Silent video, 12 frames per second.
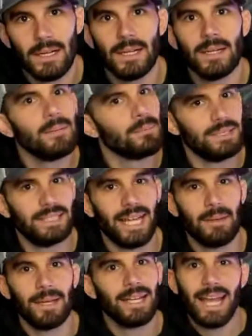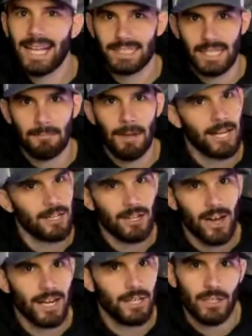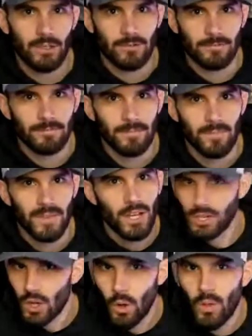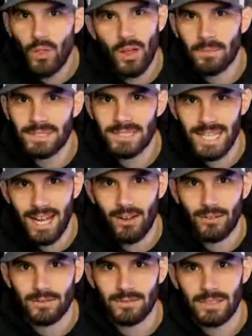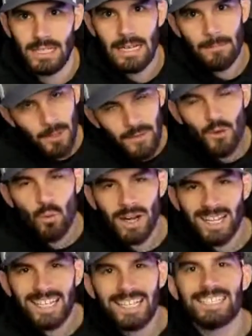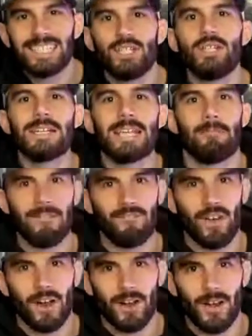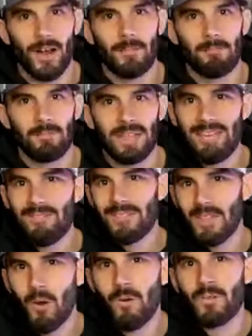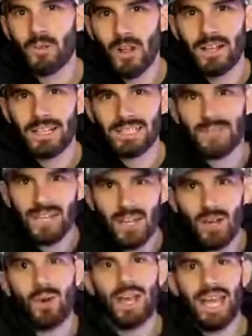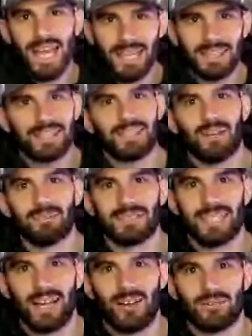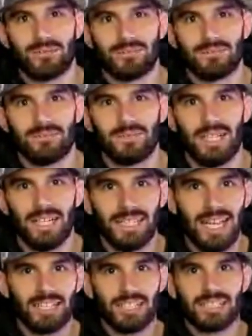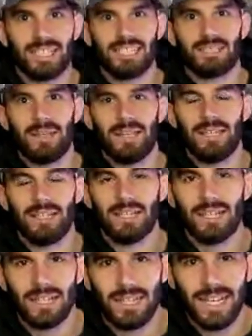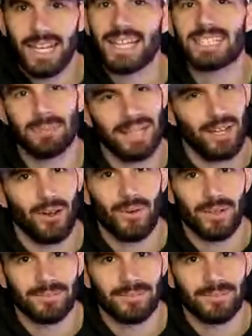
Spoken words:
But damn it, as a competitor, I do. No thumbs down. But if you want to continue to get me fired up, even though if you like this video, hit the thumbs down. And that just gets me going.